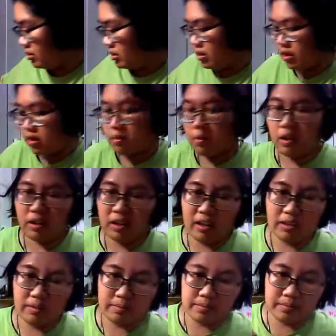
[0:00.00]
DIY
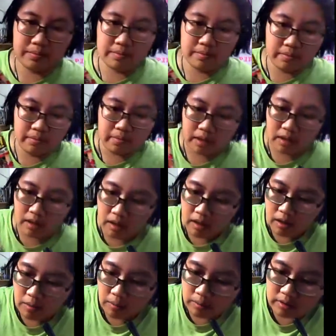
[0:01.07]
kit
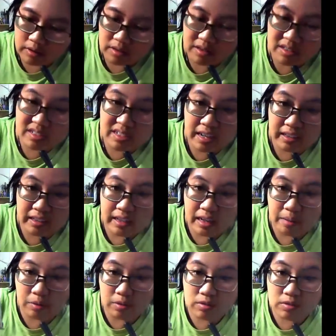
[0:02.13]
which is candy
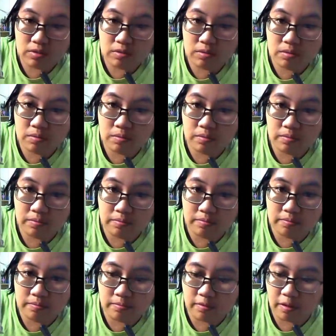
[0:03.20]
apples
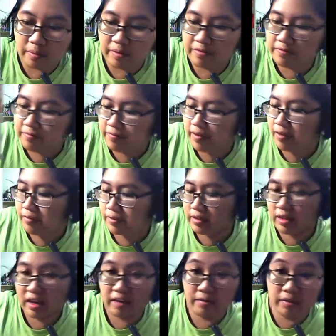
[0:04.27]
one of my favorite
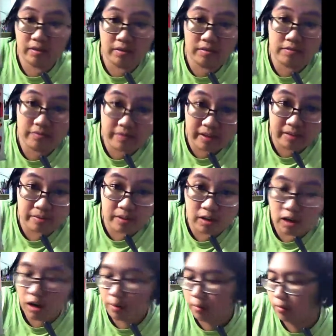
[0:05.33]
caver, favorite
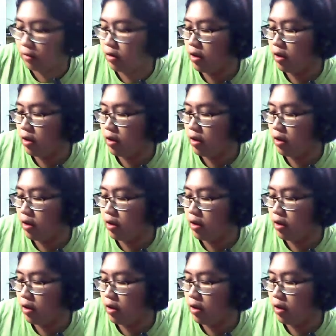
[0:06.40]
caramel